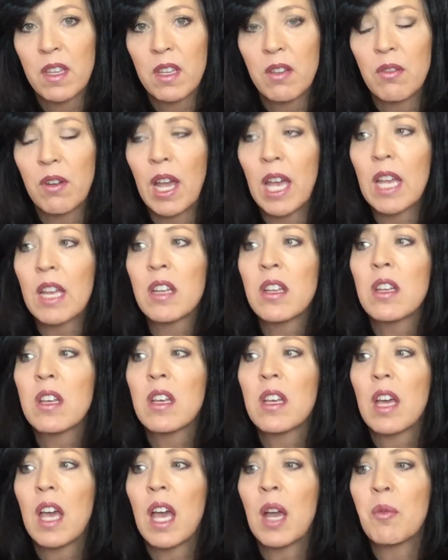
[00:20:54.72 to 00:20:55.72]
right
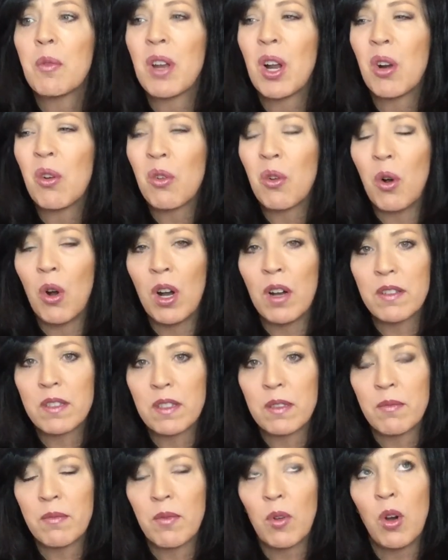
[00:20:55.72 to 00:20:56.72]
and we don't
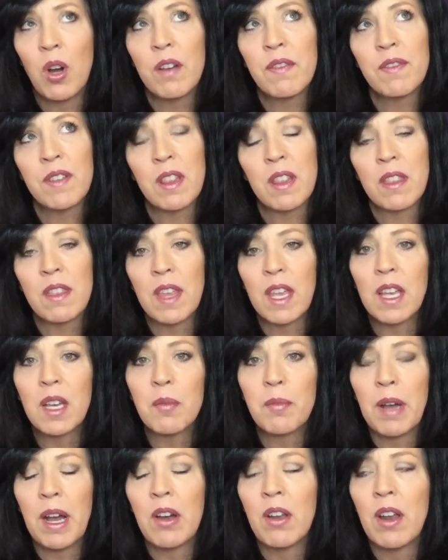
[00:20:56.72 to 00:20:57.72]
often often think
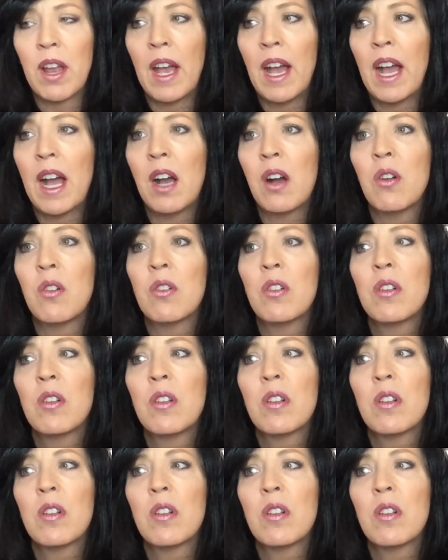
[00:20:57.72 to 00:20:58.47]
about how